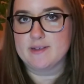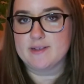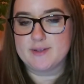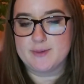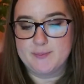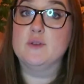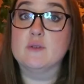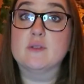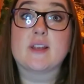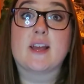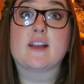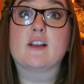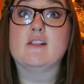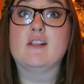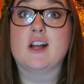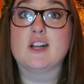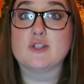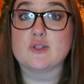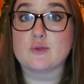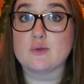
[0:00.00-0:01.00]
a few
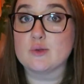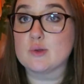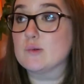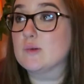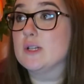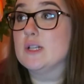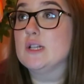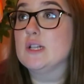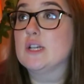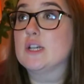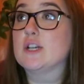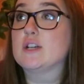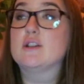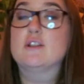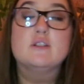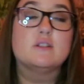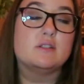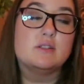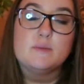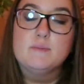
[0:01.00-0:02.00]
psychological
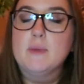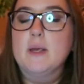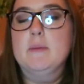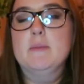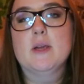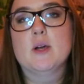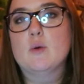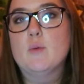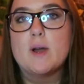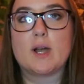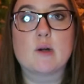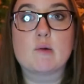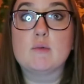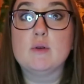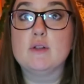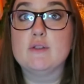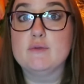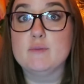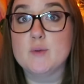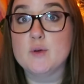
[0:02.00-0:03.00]
thrillers, maybe a
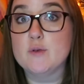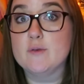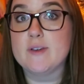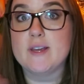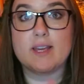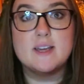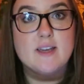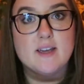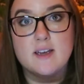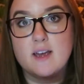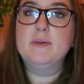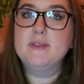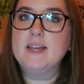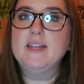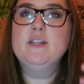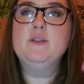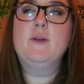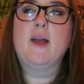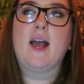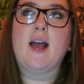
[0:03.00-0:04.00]
werewolf movie, but
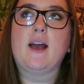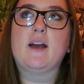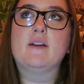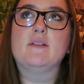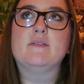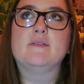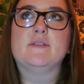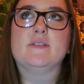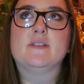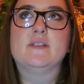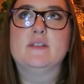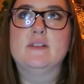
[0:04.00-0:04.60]
then you have